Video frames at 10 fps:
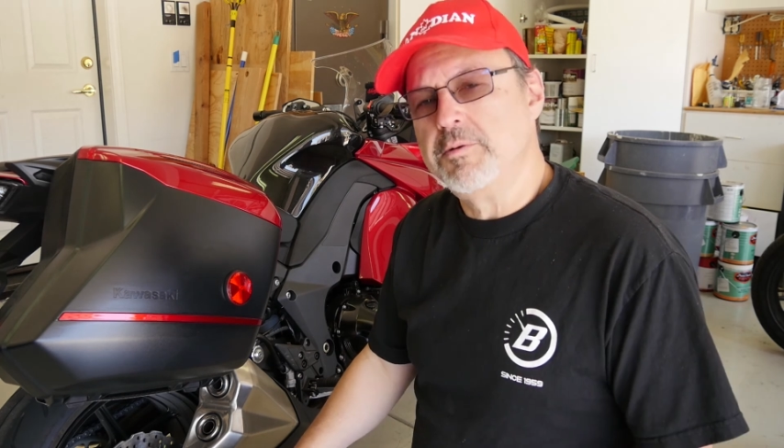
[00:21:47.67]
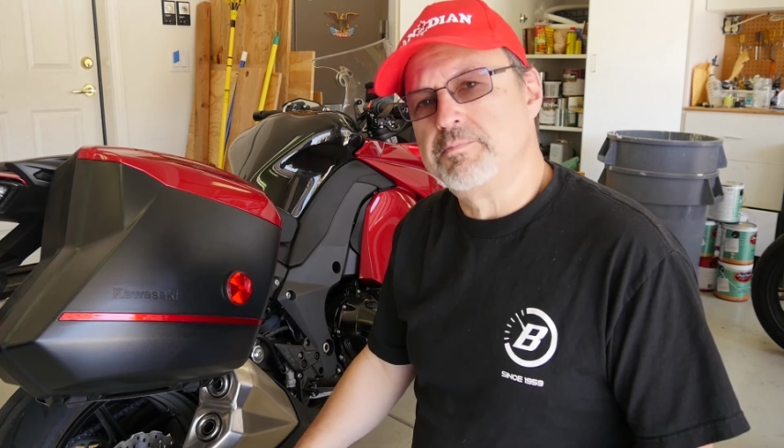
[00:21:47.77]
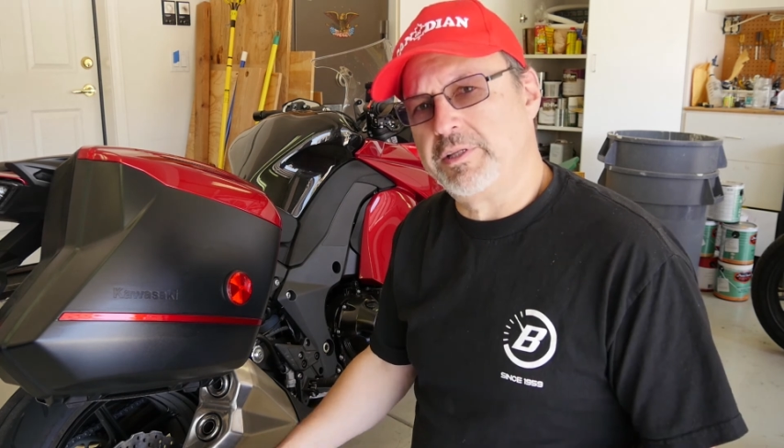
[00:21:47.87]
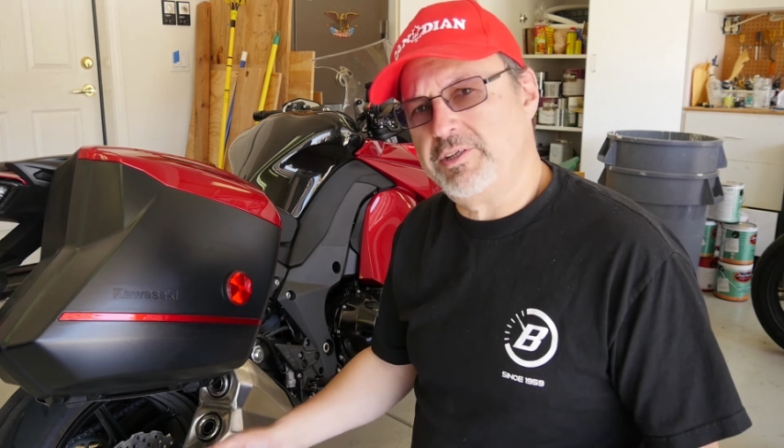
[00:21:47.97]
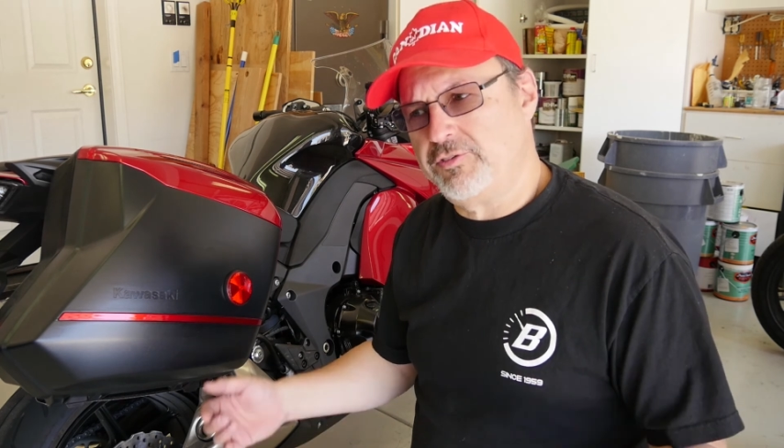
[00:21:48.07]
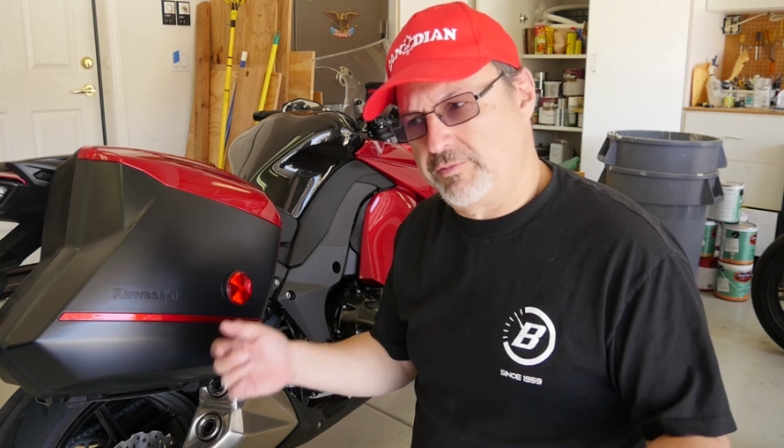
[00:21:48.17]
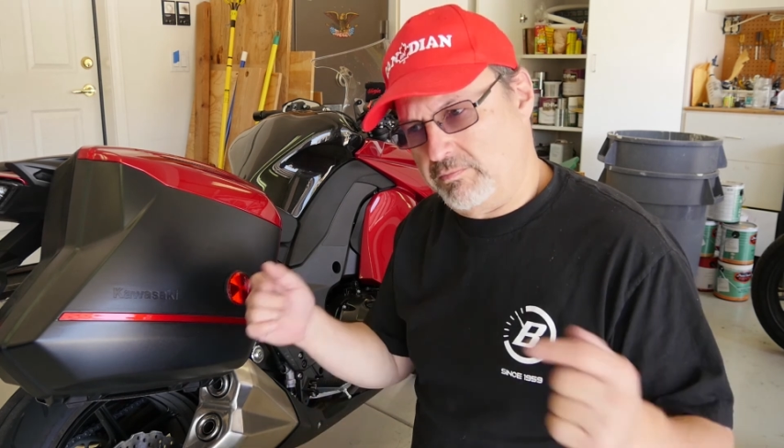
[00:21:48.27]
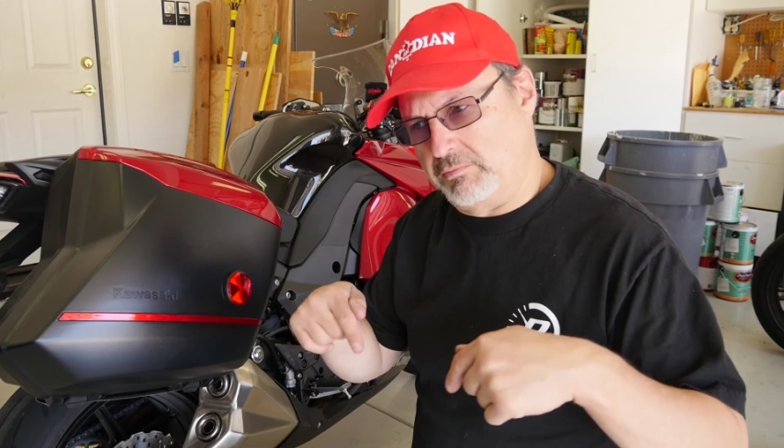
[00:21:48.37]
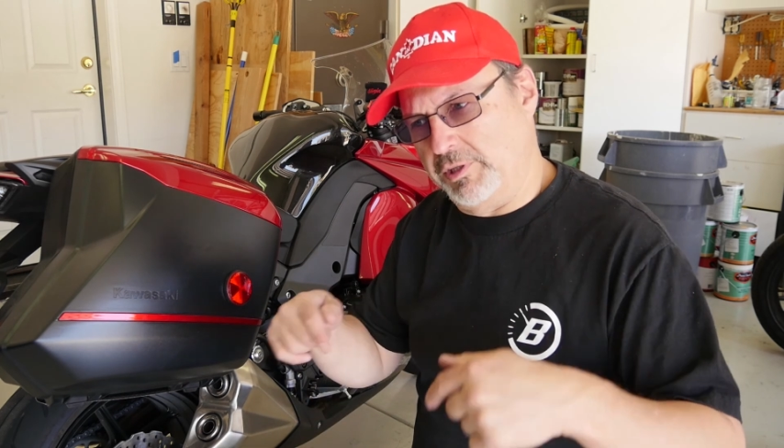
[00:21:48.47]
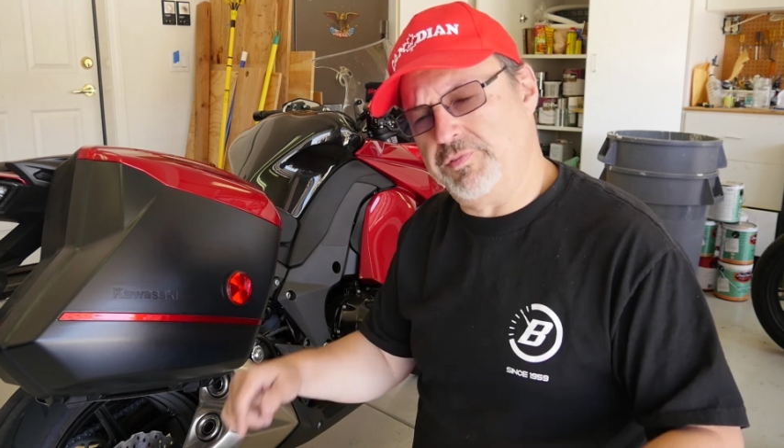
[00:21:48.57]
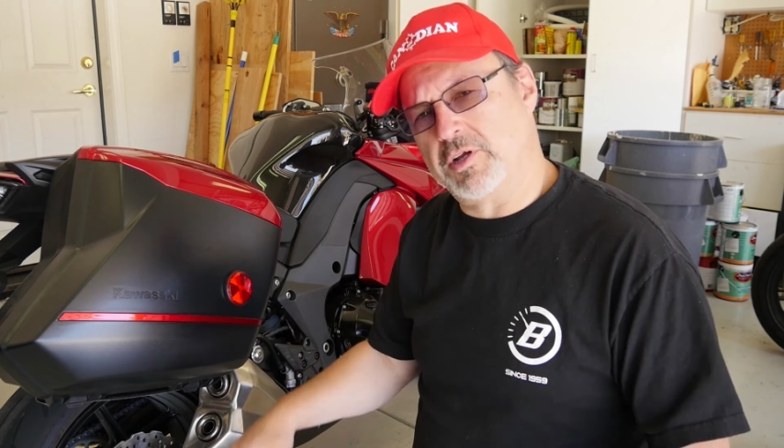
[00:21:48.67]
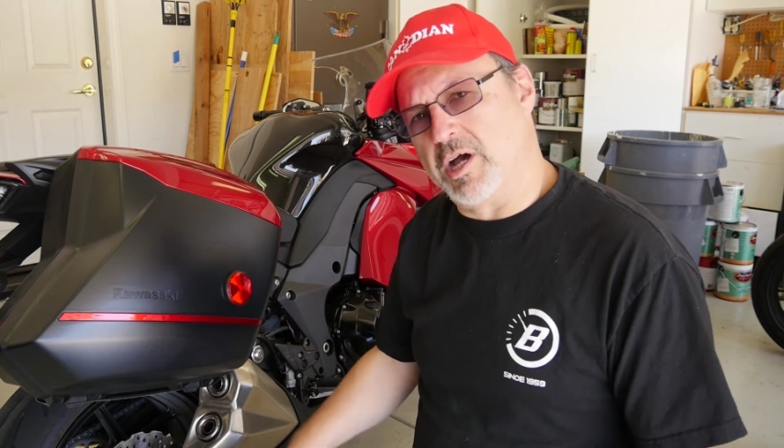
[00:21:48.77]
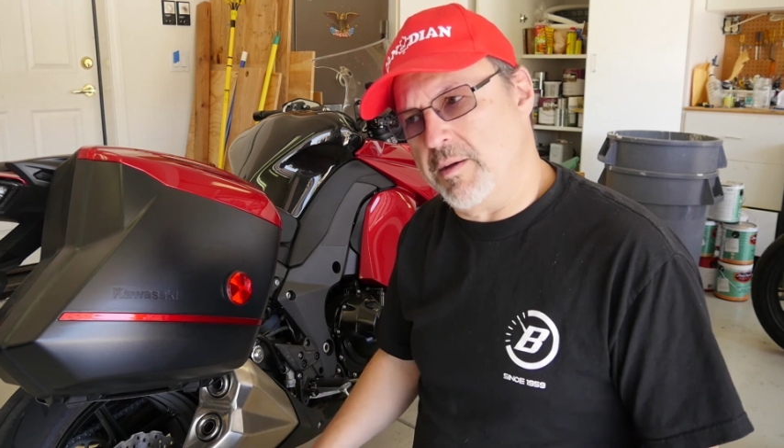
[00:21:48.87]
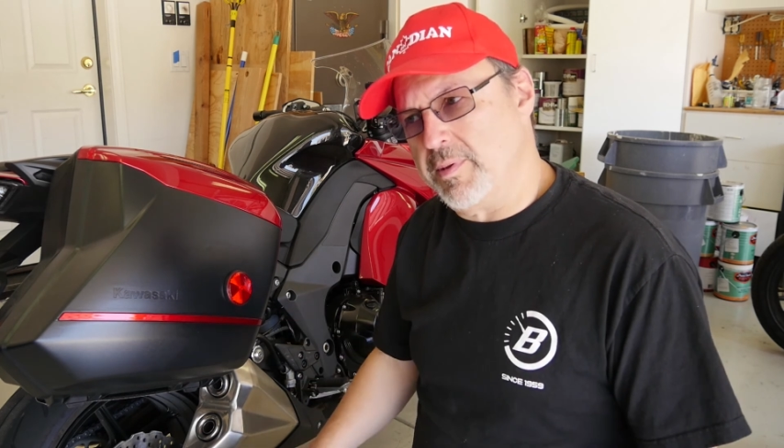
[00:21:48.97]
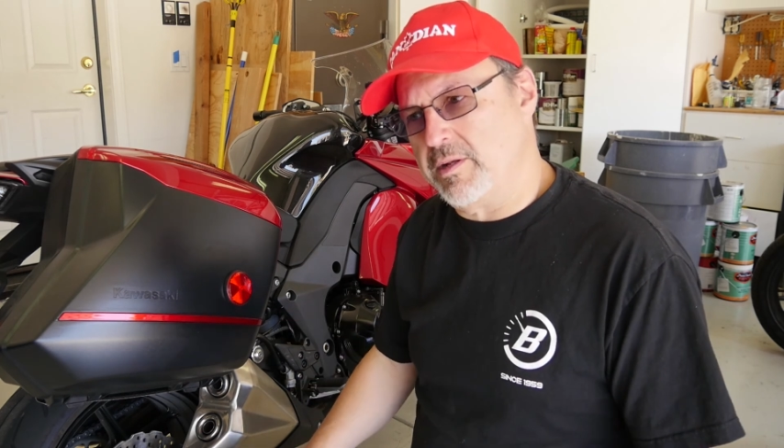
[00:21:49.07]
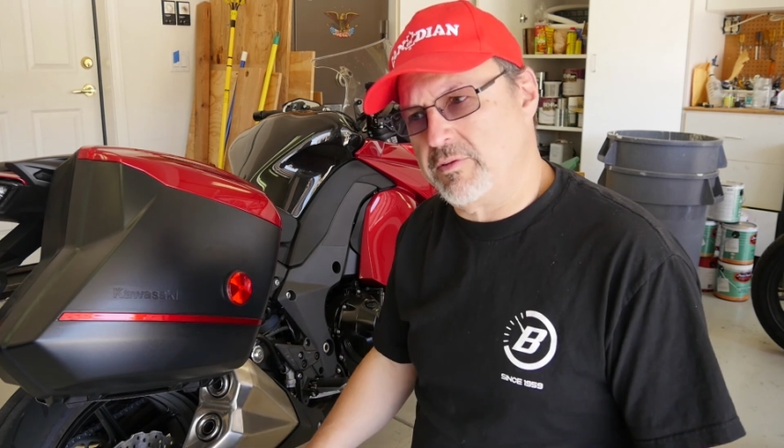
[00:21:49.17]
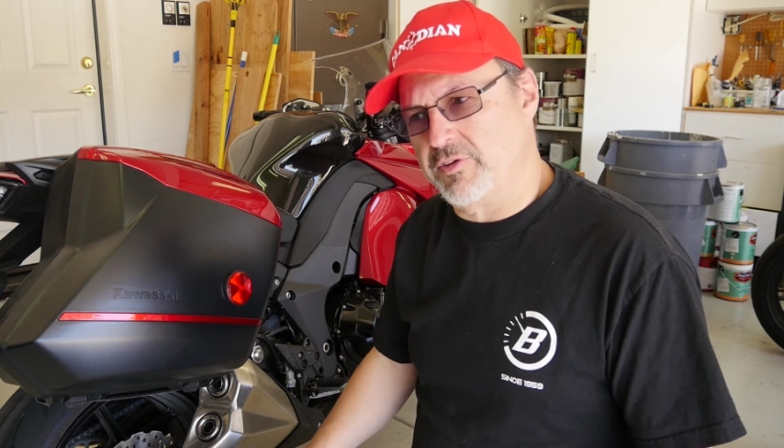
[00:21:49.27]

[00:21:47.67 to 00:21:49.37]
Please leave a comment.